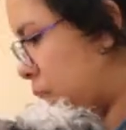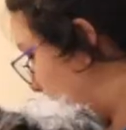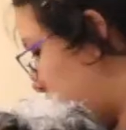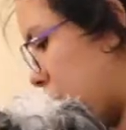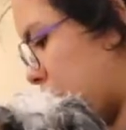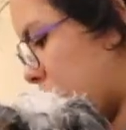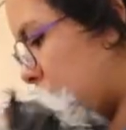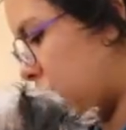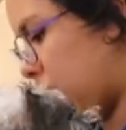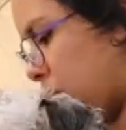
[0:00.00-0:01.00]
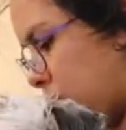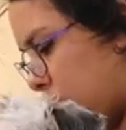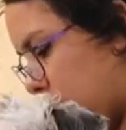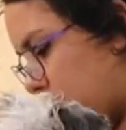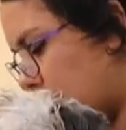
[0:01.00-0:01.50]
as gentle and quick as
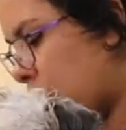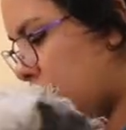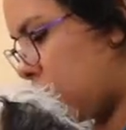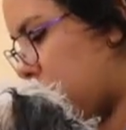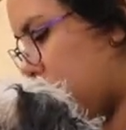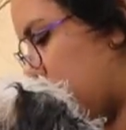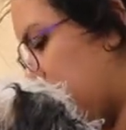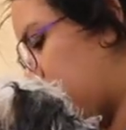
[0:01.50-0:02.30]
I could be with them.